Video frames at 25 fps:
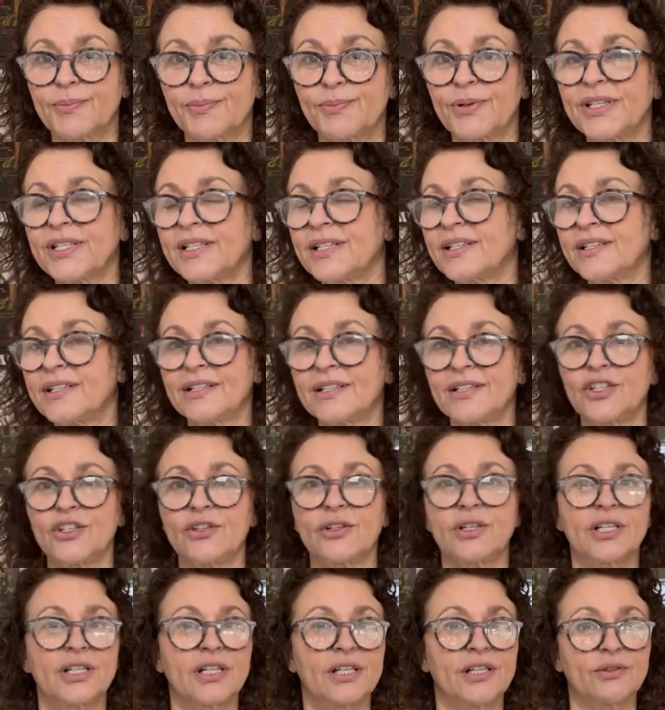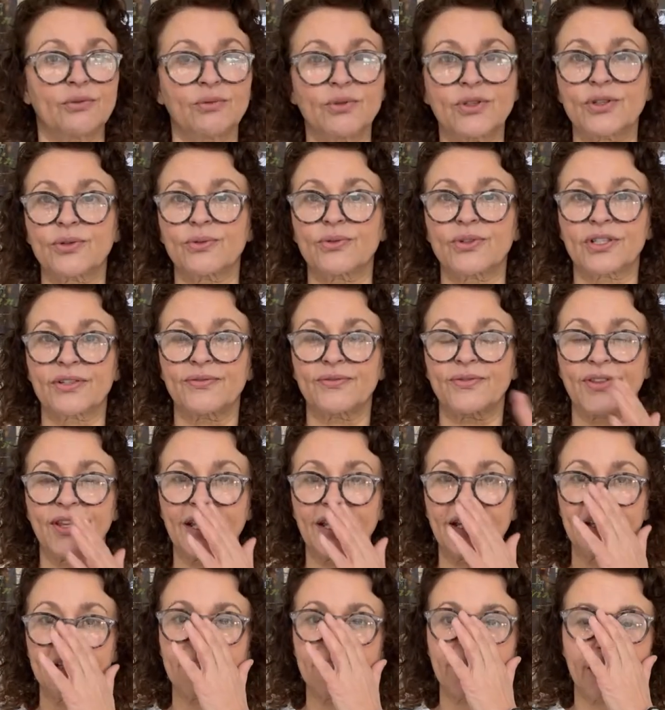Prisons, you can learn all sorts of
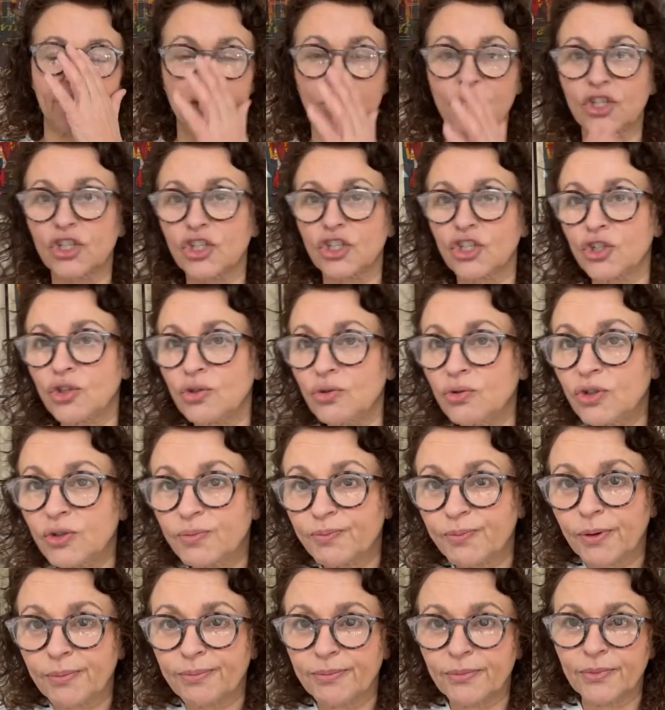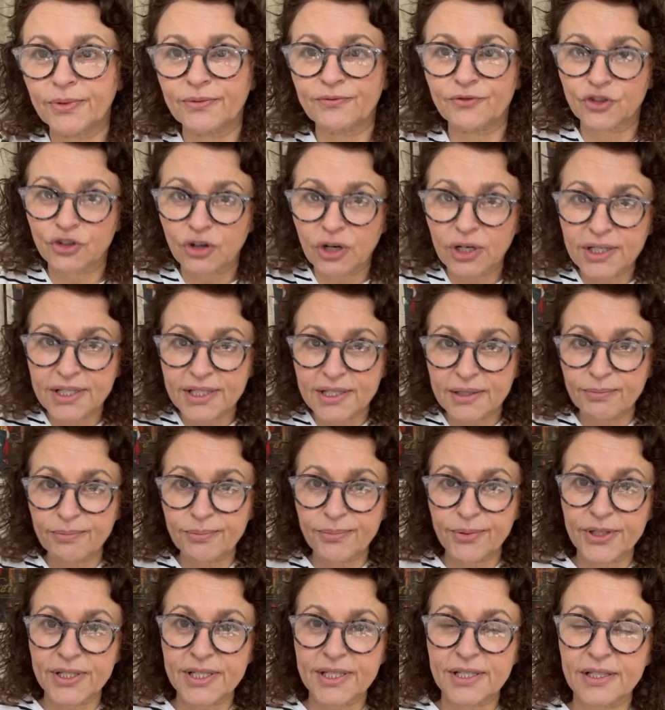things. There's a huge problem with drugs in
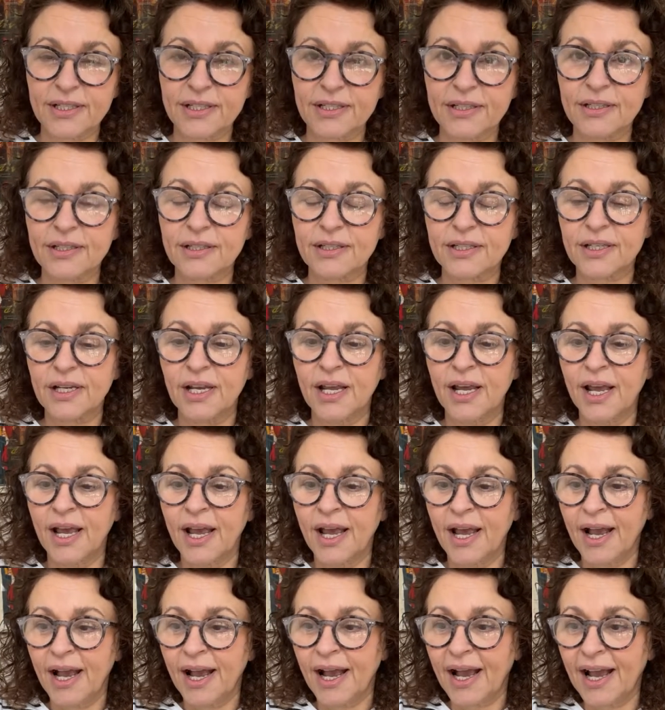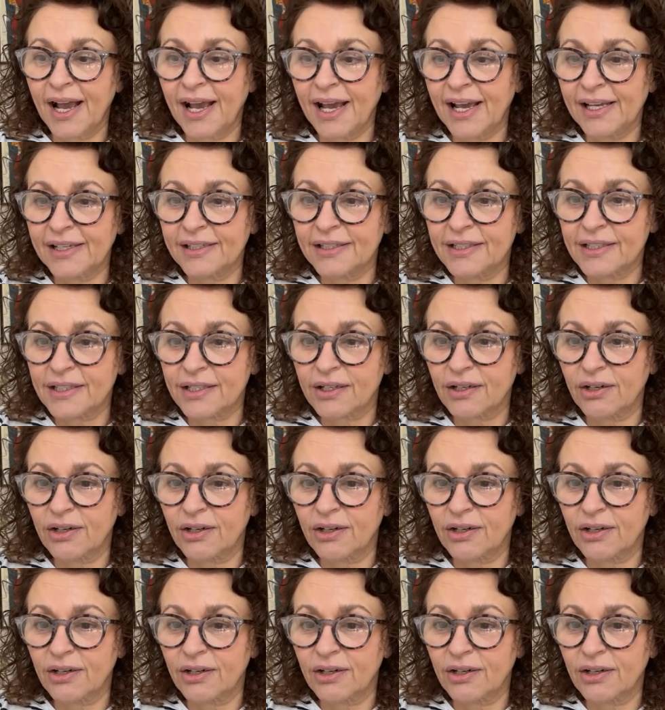prisons, and